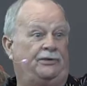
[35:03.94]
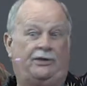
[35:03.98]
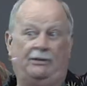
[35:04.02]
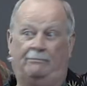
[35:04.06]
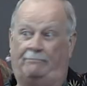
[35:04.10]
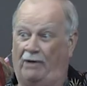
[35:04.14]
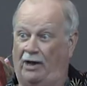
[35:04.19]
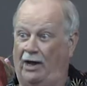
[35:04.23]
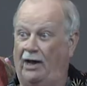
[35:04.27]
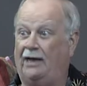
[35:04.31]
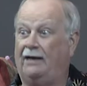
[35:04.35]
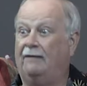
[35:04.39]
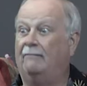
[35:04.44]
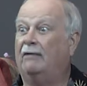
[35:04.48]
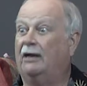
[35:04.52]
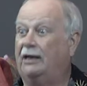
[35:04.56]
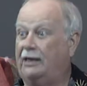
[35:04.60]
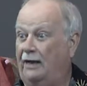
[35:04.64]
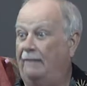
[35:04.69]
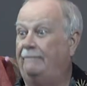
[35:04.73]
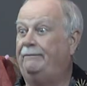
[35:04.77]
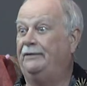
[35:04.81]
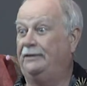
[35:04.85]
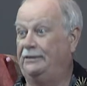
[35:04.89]
the bottom a
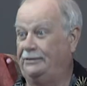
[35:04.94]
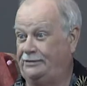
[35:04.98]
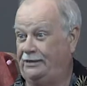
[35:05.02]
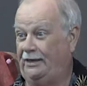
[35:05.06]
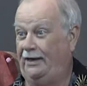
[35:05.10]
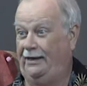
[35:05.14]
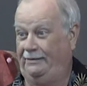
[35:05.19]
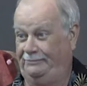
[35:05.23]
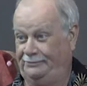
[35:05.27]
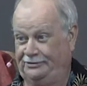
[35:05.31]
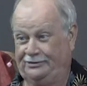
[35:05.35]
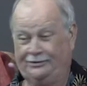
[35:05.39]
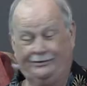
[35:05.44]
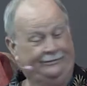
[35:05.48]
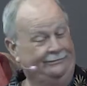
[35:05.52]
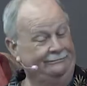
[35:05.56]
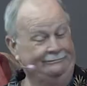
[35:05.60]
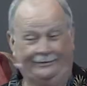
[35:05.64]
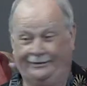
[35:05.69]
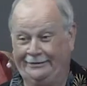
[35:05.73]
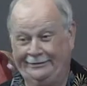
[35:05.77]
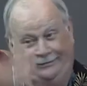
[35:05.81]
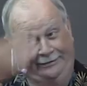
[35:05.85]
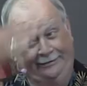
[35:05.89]
couple of times
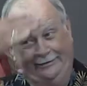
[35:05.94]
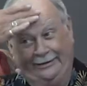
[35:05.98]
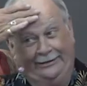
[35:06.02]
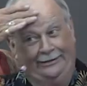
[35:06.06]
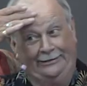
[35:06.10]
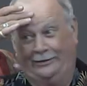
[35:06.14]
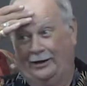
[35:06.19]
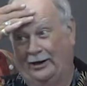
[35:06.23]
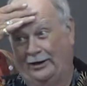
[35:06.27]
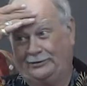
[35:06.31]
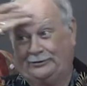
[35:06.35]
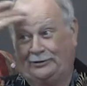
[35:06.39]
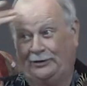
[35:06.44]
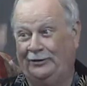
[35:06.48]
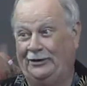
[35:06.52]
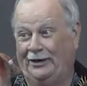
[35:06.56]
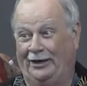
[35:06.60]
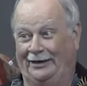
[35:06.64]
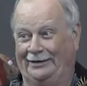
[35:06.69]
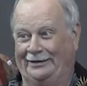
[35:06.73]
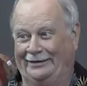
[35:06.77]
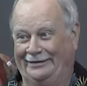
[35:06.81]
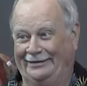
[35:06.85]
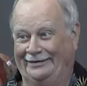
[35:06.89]
not
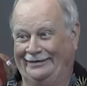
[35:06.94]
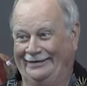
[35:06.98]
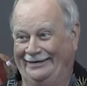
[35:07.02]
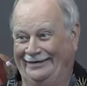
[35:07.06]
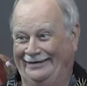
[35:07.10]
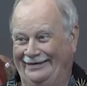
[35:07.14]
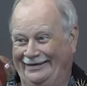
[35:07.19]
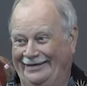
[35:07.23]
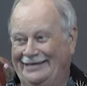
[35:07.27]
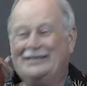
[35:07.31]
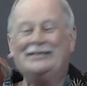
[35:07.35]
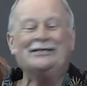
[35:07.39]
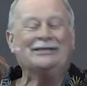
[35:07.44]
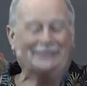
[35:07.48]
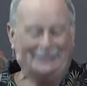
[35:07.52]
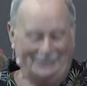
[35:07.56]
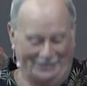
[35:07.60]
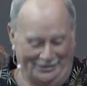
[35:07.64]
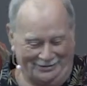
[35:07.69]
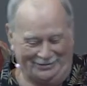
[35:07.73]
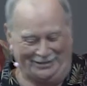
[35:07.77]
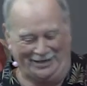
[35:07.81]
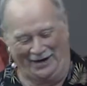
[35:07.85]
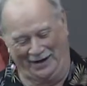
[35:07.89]
good. So
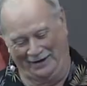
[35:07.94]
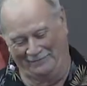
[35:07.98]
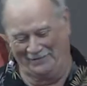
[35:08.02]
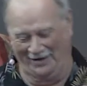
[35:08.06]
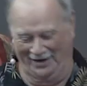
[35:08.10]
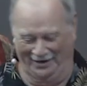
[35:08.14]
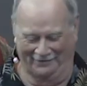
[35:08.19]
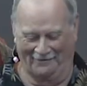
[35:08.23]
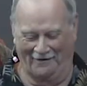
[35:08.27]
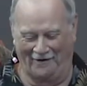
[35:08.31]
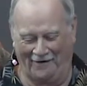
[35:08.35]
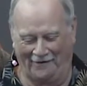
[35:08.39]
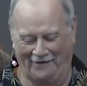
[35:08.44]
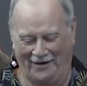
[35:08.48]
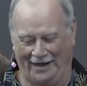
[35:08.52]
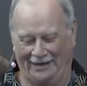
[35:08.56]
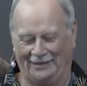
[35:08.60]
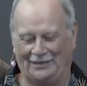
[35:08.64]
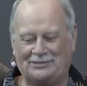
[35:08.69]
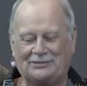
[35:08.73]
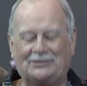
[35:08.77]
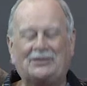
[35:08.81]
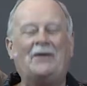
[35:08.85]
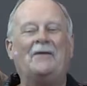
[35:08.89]
you say amen. All right,
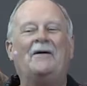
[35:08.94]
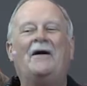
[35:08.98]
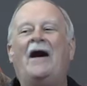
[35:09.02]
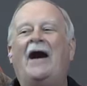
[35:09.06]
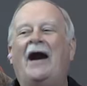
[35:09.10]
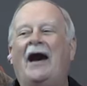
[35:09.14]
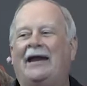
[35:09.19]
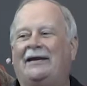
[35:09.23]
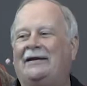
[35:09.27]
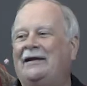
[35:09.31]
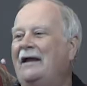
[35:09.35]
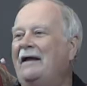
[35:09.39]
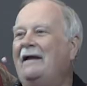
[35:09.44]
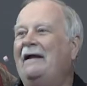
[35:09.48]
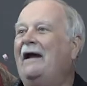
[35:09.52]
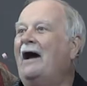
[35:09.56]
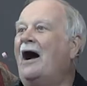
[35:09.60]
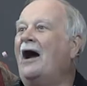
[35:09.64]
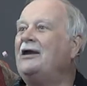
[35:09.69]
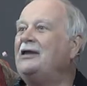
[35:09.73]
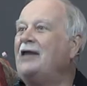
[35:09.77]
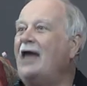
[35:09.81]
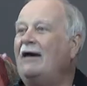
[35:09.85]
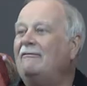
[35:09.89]
let's go on.
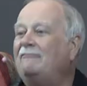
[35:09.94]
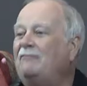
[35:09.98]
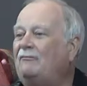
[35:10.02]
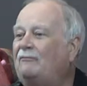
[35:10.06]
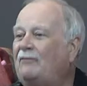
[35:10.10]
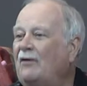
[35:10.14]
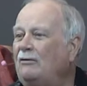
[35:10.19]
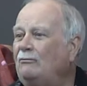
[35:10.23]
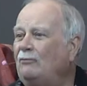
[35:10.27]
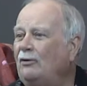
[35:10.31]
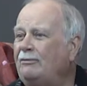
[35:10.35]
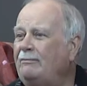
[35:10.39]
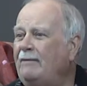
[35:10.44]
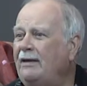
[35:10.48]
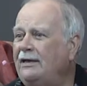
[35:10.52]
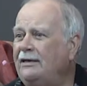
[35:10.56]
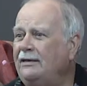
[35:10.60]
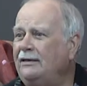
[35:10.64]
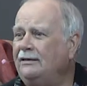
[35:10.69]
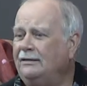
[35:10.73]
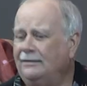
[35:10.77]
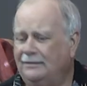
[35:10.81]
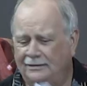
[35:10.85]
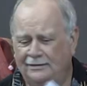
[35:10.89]
Are you having fun with
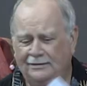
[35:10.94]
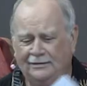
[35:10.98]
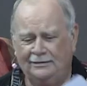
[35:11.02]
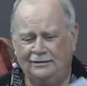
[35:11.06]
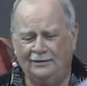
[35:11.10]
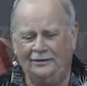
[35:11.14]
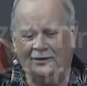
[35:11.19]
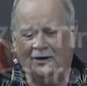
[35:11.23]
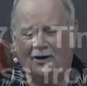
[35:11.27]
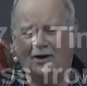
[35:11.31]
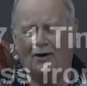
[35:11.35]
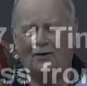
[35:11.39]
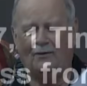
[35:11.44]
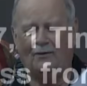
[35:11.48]
me? All